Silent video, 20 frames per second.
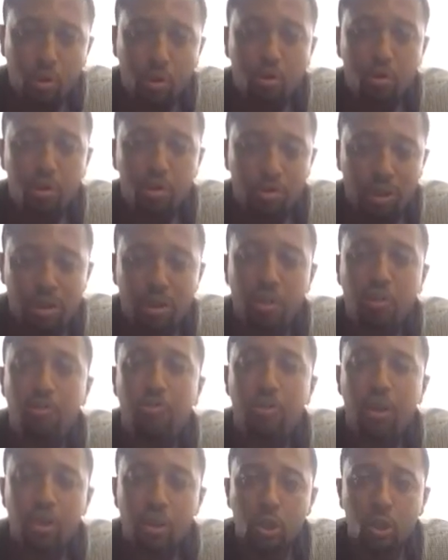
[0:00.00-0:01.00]
score, strengthen
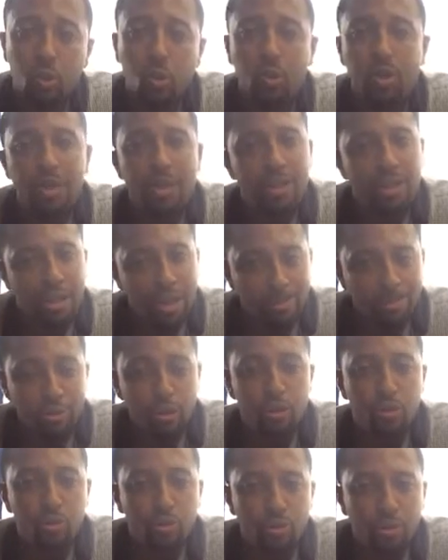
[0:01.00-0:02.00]
your credit score.
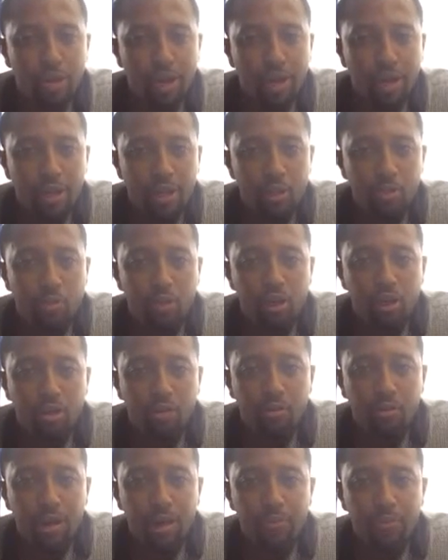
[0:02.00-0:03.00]
Number two, you want
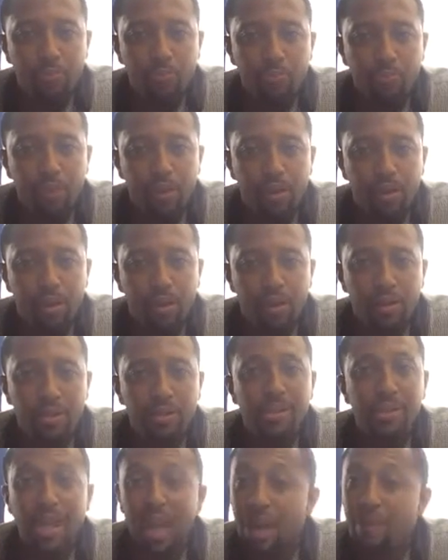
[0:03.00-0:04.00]
to um, uh,
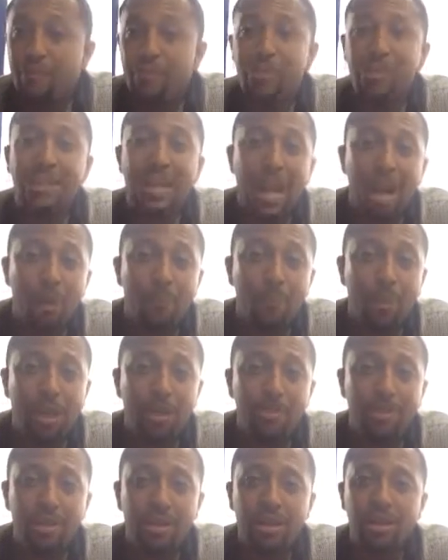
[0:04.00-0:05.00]
save for down
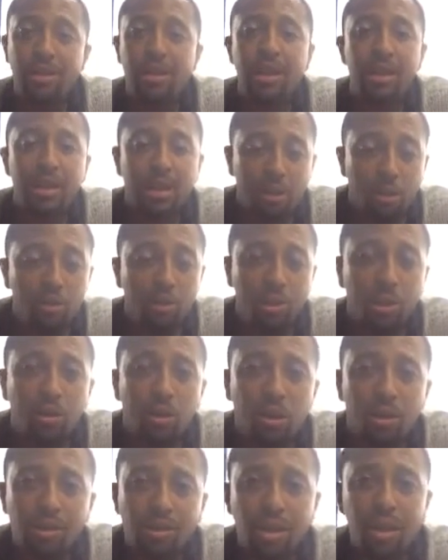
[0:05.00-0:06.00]
payment and closing
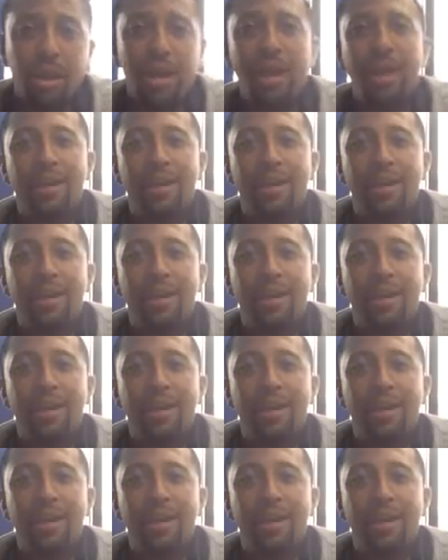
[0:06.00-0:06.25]
costs.